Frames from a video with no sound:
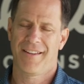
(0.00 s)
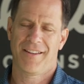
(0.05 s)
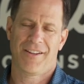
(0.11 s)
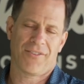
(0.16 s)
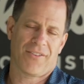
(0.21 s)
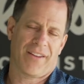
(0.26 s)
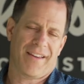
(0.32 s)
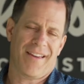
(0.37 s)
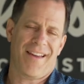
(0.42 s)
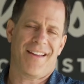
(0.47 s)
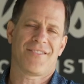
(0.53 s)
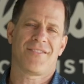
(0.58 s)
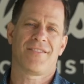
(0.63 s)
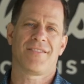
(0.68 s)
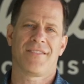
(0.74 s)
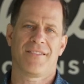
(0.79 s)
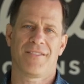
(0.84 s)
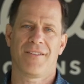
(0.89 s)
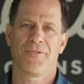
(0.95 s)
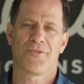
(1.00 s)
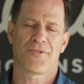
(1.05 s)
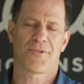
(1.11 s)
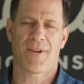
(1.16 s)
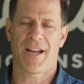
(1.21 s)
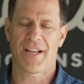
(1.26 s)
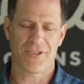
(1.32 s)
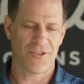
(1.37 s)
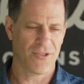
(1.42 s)
You're like, it's just a little
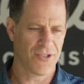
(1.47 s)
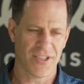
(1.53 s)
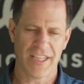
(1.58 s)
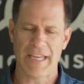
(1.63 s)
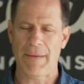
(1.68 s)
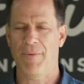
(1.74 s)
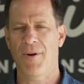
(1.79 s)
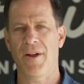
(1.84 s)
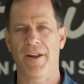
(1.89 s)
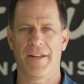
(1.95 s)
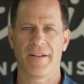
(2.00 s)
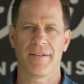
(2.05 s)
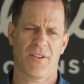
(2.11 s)
scratch. You just keep running.